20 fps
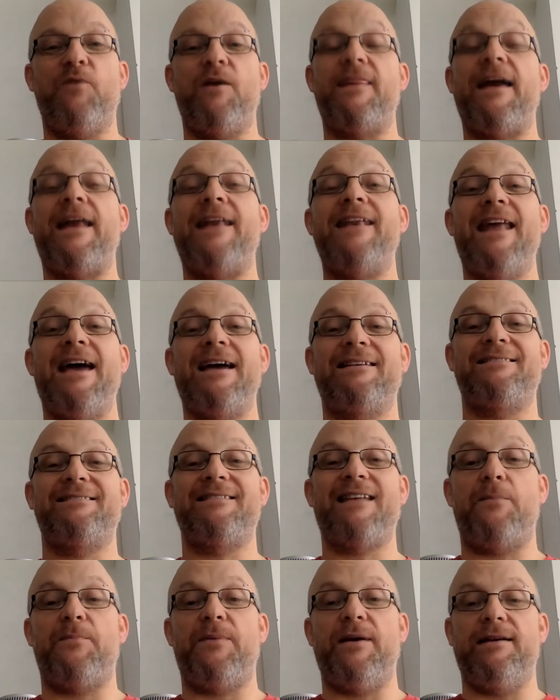where that next
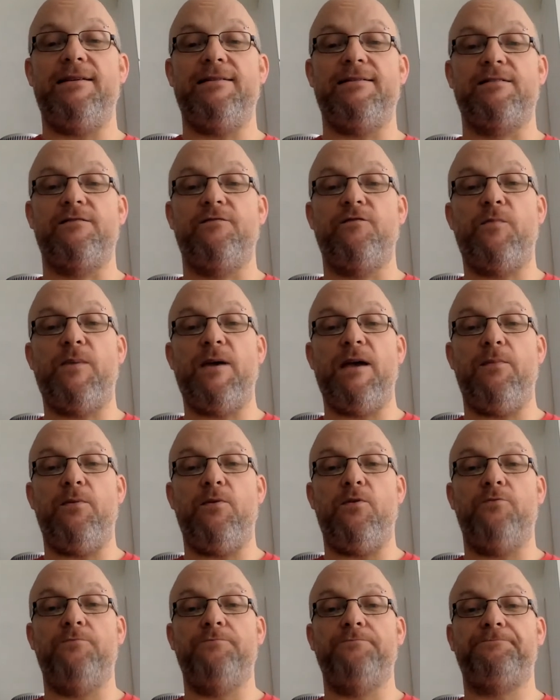step is for
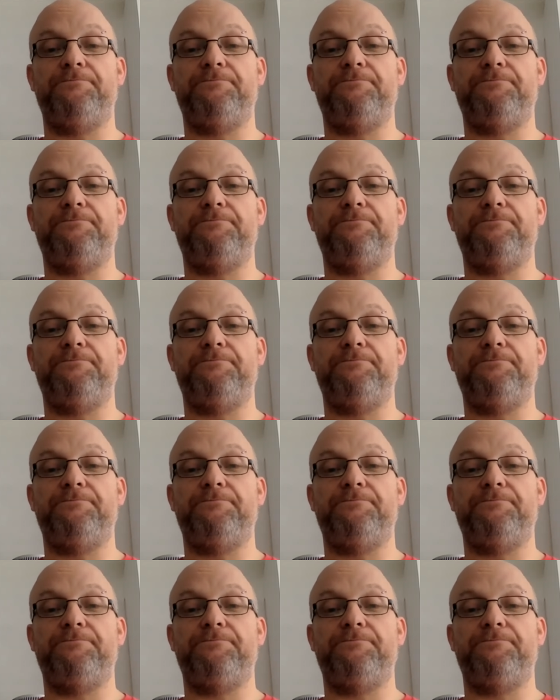people?